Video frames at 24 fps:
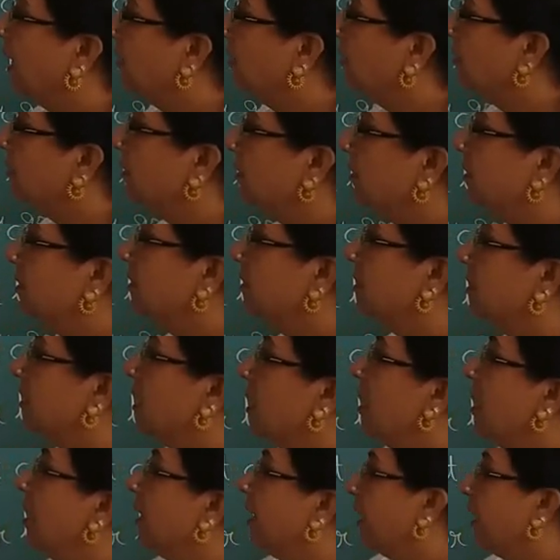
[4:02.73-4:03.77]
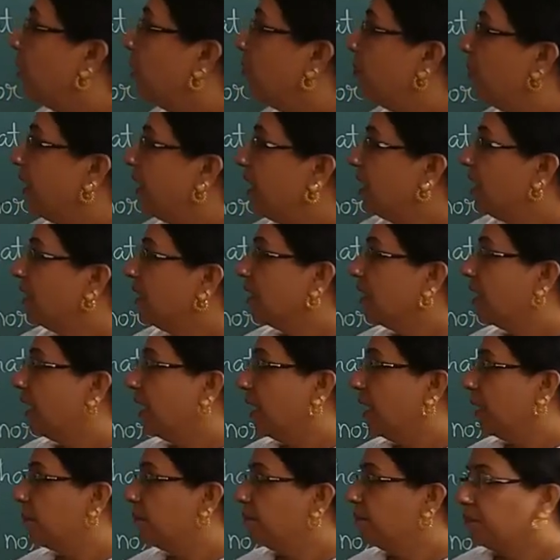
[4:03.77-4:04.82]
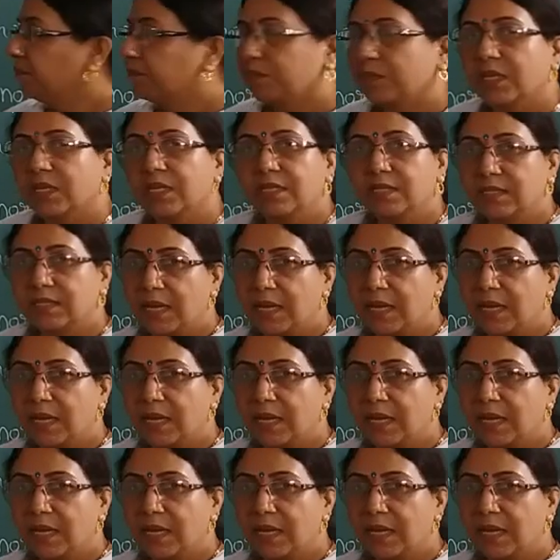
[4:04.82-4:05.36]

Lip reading: others in many a game.